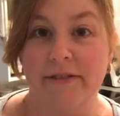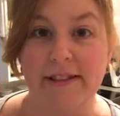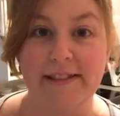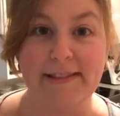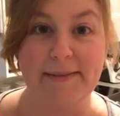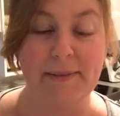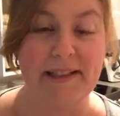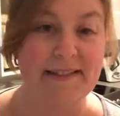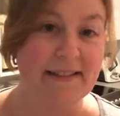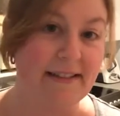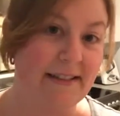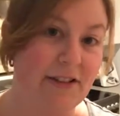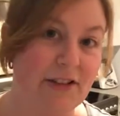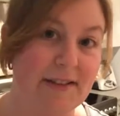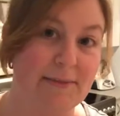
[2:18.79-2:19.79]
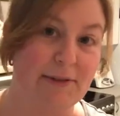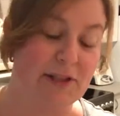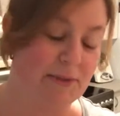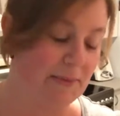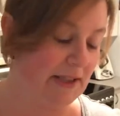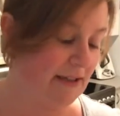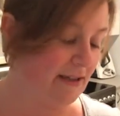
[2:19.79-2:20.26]
It's basically just
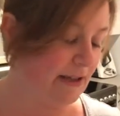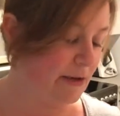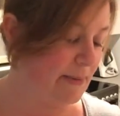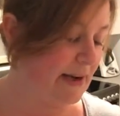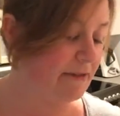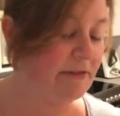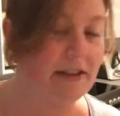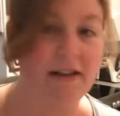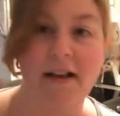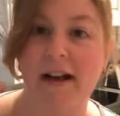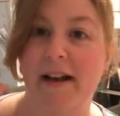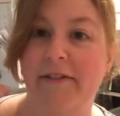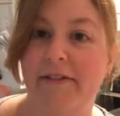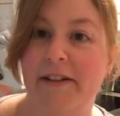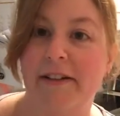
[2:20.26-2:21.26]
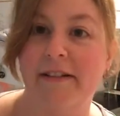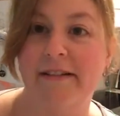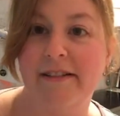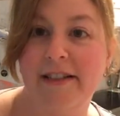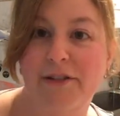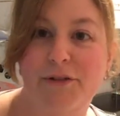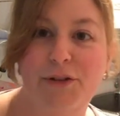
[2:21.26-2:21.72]
watch me go about real life,
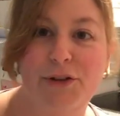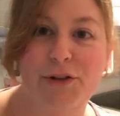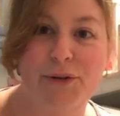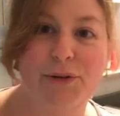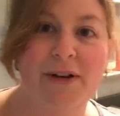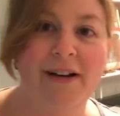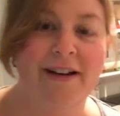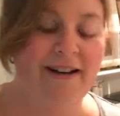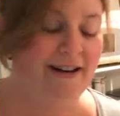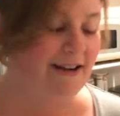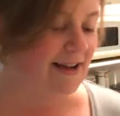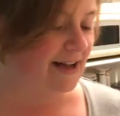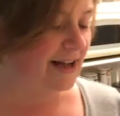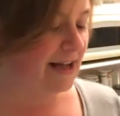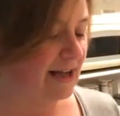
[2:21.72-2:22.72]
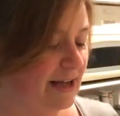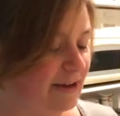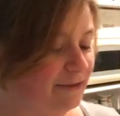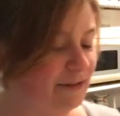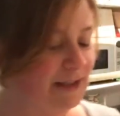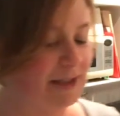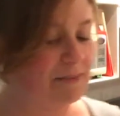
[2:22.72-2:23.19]
and if you are
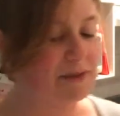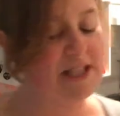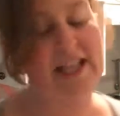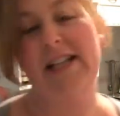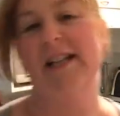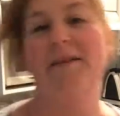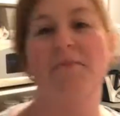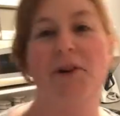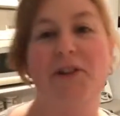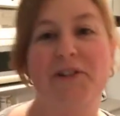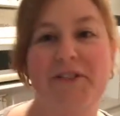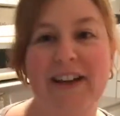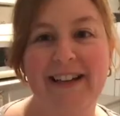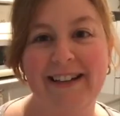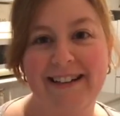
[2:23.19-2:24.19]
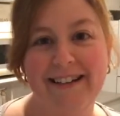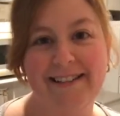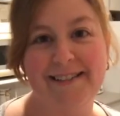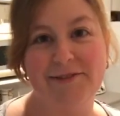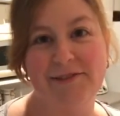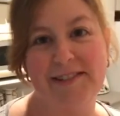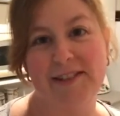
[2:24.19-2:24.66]
feeling particularly motivated
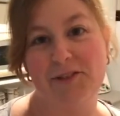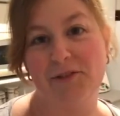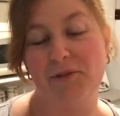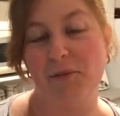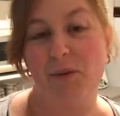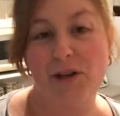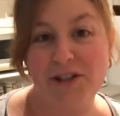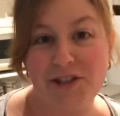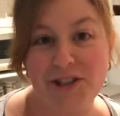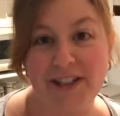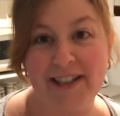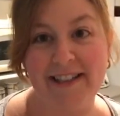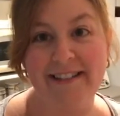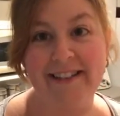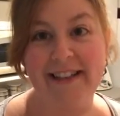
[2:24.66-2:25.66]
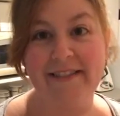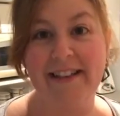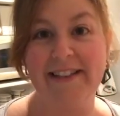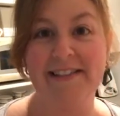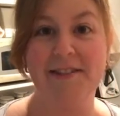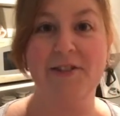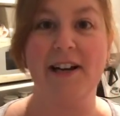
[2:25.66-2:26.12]
as a result of watching, then
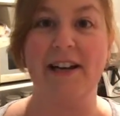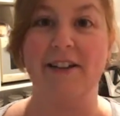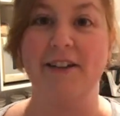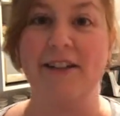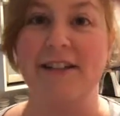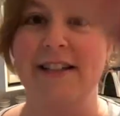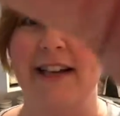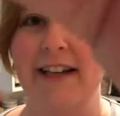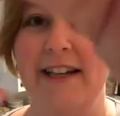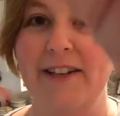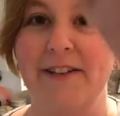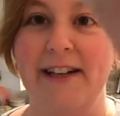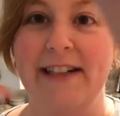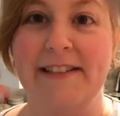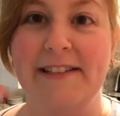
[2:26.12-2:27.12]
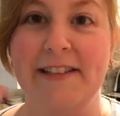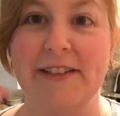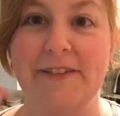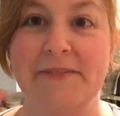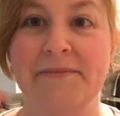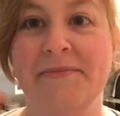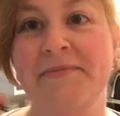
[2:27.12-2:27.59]
that's great. You can tidy your house
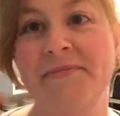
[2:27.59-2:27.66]
too.